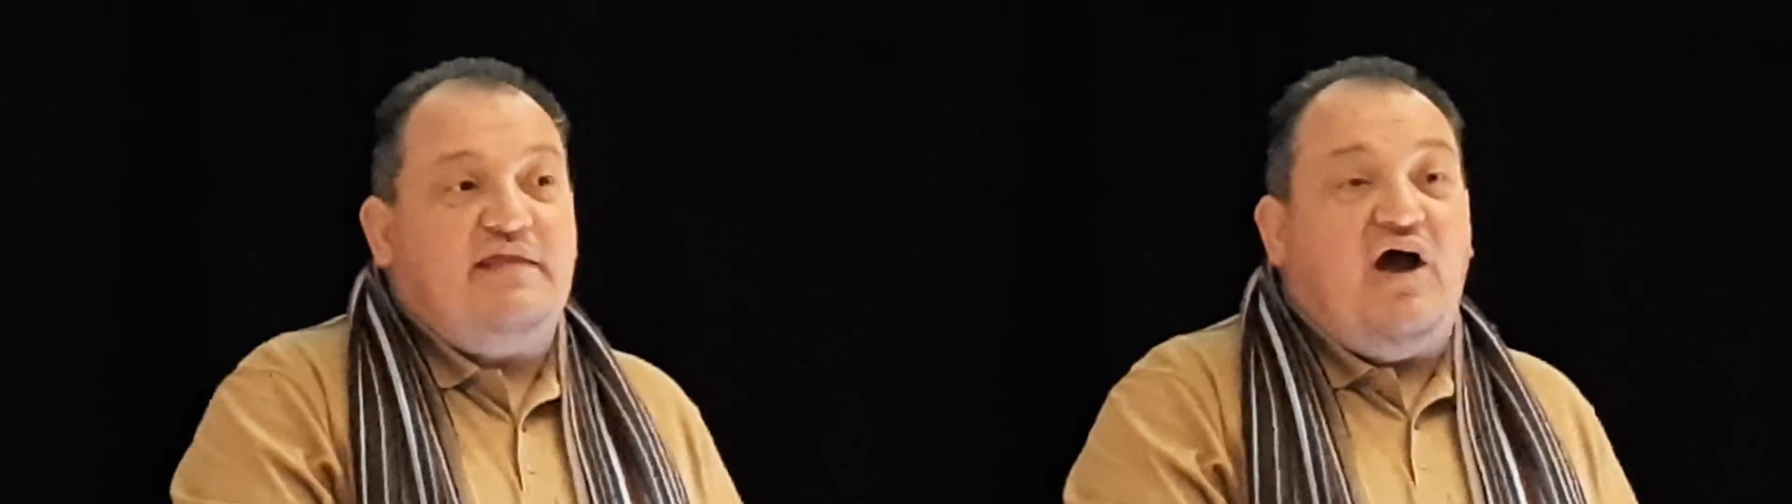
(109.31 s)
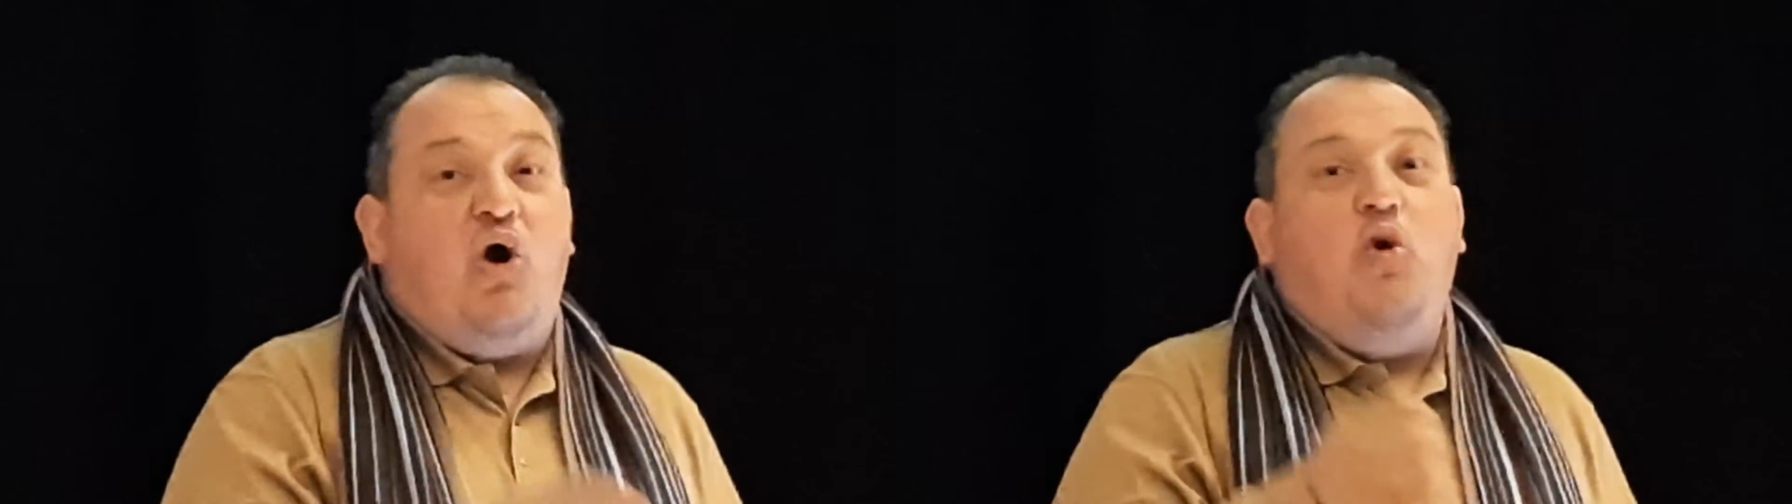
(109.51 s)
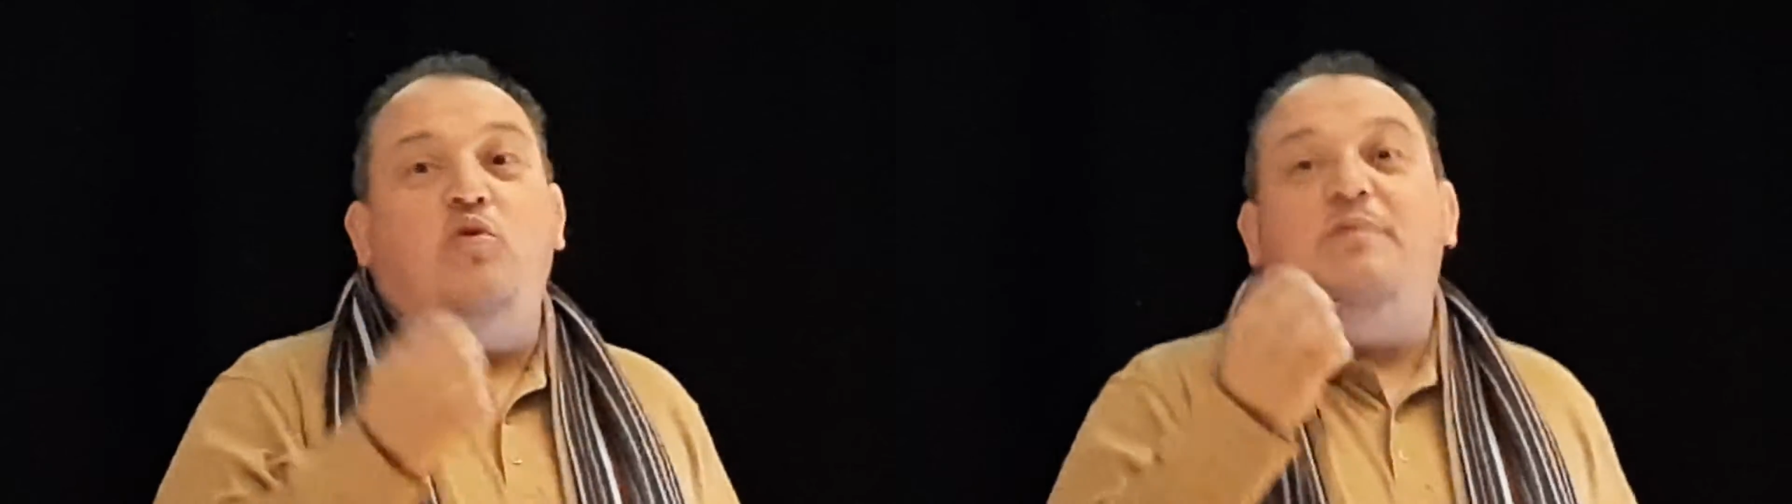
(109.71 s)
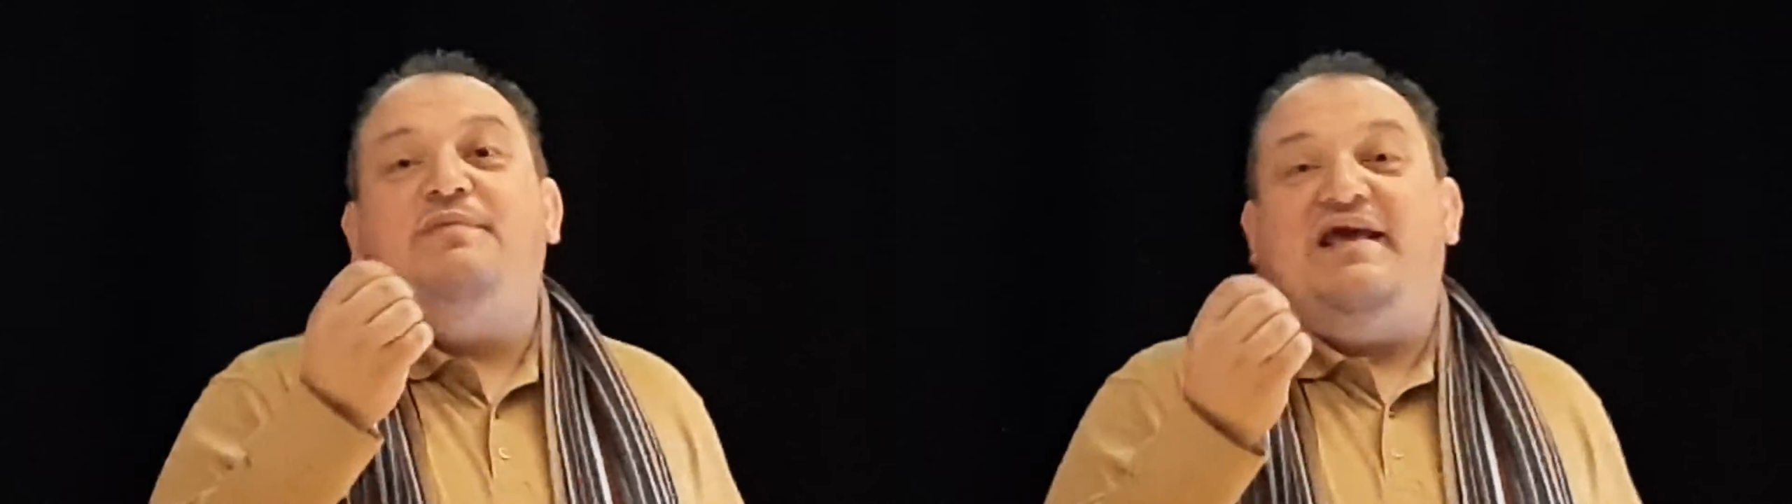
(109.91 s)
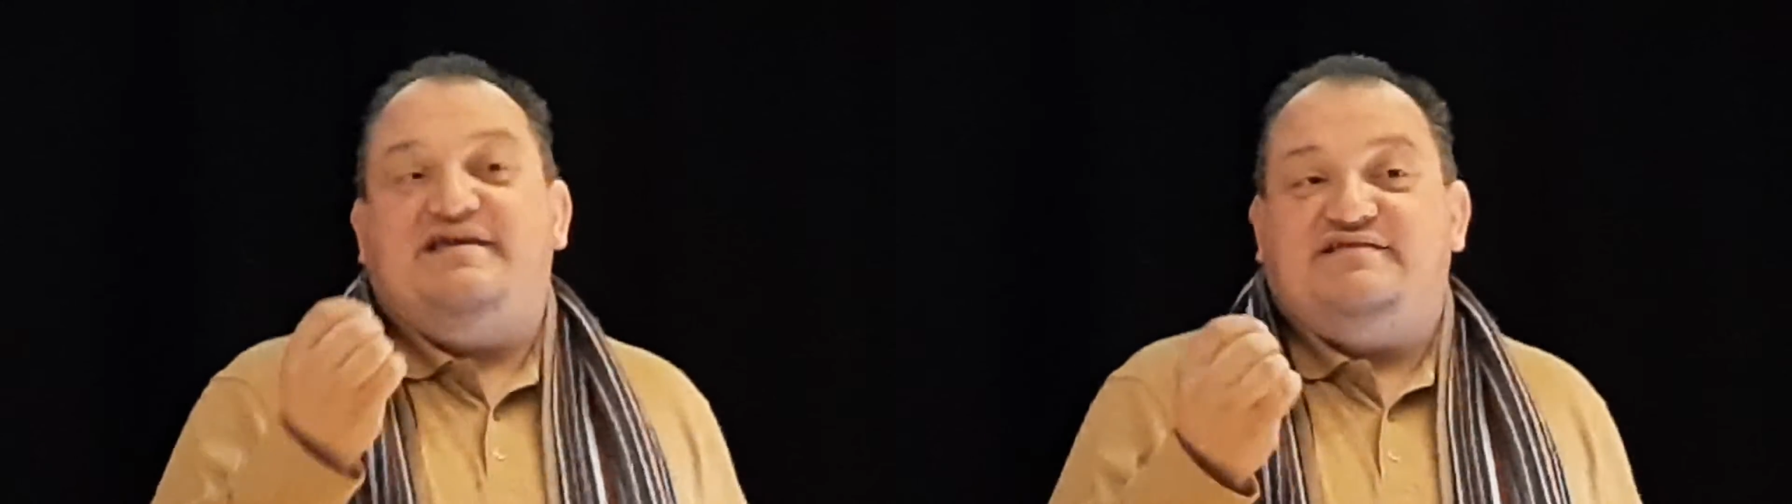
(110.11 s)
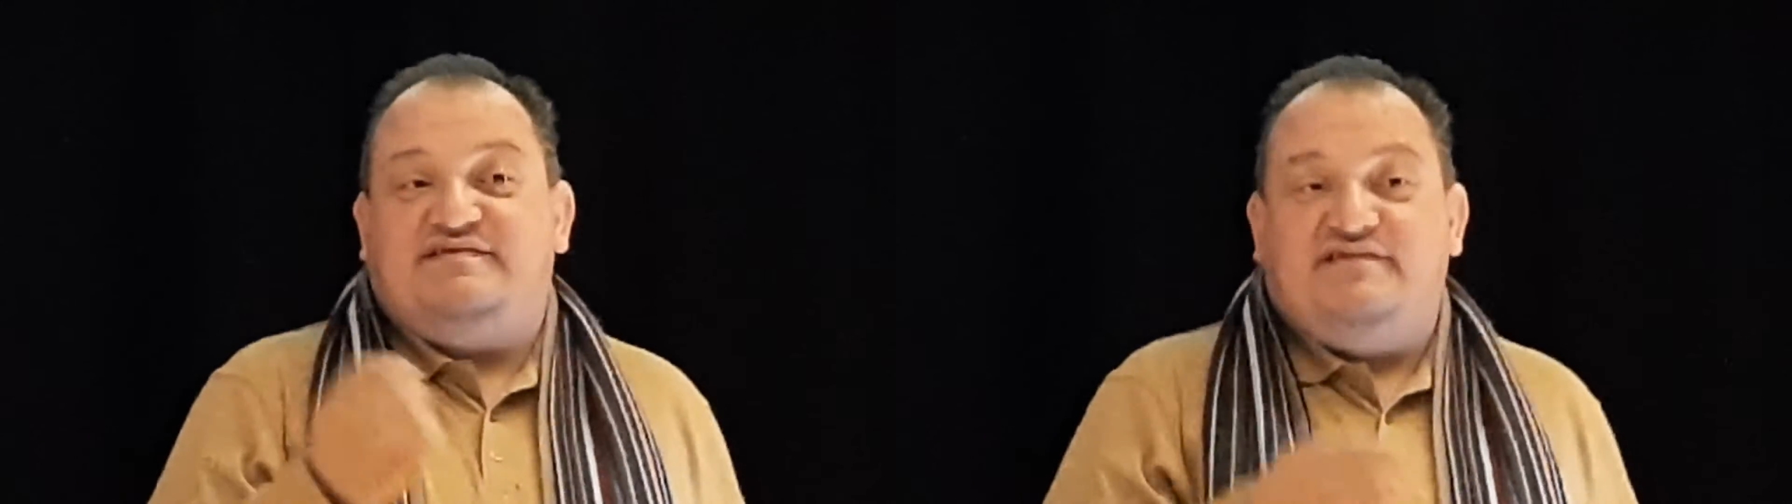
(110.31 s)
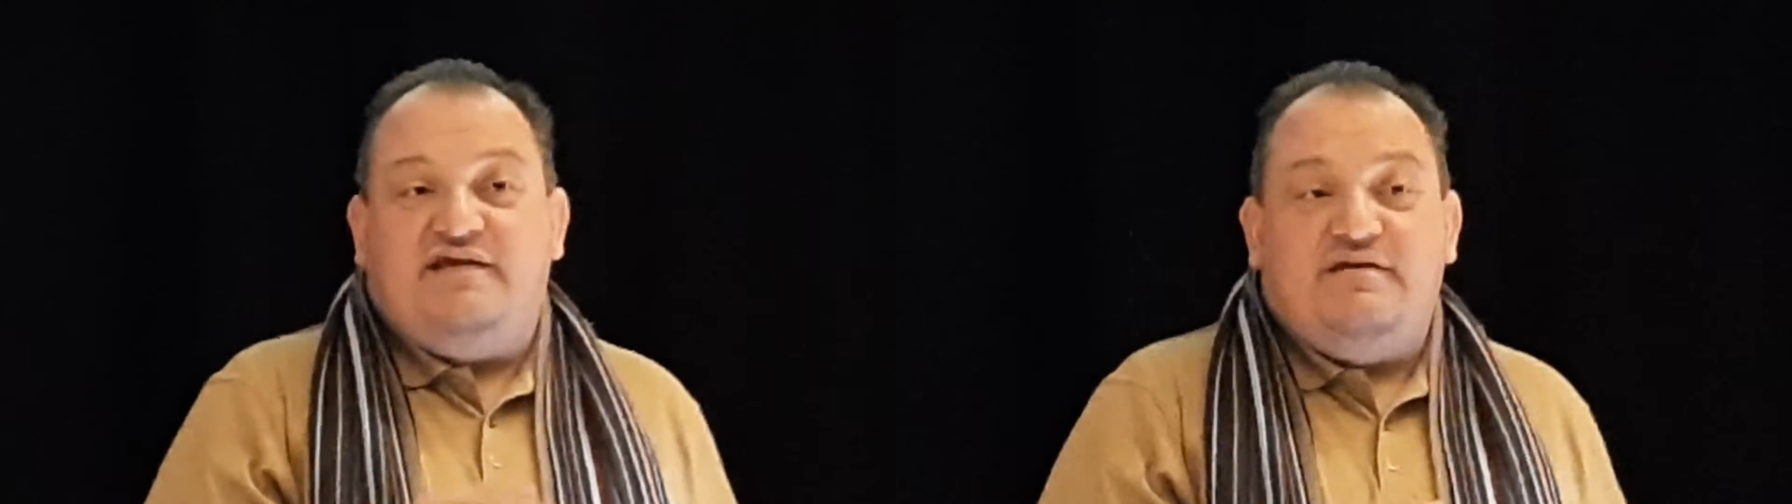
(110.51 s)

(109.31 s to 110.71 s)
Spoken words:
holy place,